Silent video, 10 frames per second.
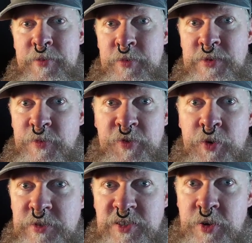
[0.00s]
Well, of
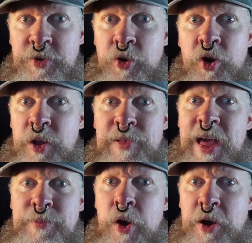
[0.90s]
course, it's going to go on the
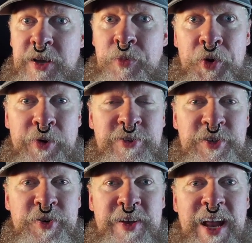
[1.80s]
black market more.
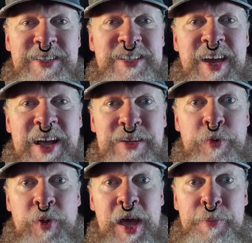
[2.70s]
So, and that's exactly what
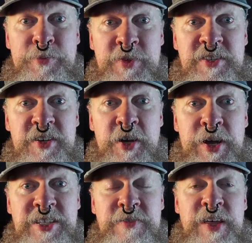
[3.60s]
will happen with
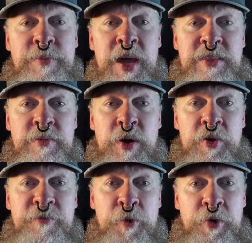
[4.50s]
cigarettes if they make them
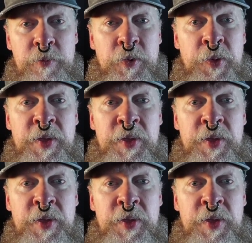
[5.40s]
unaffordable.